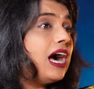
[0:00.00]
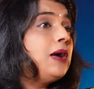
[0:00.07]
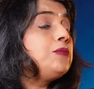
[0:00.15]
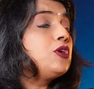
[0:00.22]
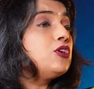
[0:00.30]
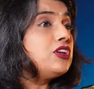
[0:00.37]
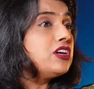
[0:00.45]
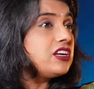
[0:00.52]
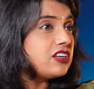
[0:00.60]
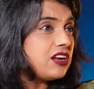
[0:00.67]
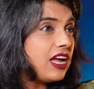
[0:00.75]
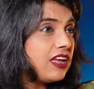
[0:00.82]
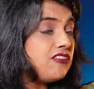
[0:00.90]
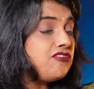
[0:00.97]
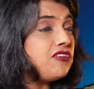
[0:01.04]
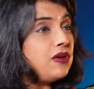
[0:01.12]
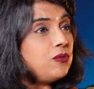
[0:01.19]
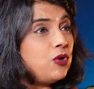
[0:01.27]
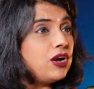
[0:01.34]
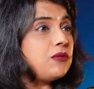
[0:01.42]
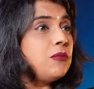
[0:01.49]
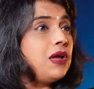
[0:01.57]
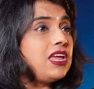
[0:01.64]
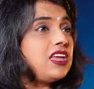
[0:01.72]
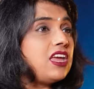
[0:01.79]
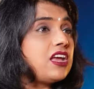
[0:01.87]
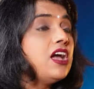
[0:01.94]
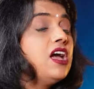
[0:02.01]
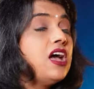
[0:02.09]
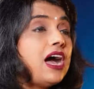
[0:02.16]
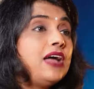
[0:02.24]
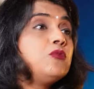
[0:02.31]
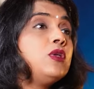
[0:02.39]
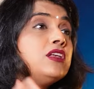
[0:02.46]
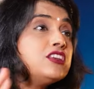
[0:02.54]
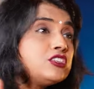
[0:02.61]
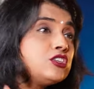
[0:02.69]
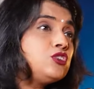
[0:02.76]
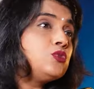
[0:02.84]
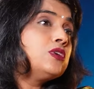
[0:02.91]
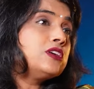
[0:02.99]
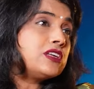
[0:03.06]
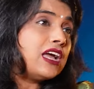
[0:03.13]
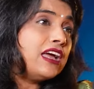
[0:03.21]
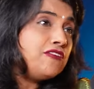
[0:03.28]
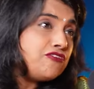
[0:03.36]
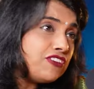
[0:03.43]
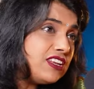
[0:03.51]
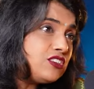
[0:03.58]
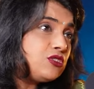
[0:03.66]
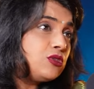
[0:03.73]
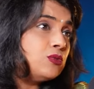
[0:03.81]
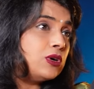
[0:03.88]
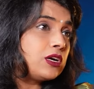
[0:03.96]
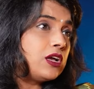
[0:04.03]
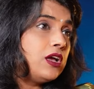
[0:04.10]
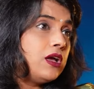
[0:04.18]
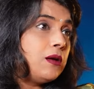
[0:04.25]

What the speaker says: I'm not going to cry. If I want my cake, I will listen to her and finish the work.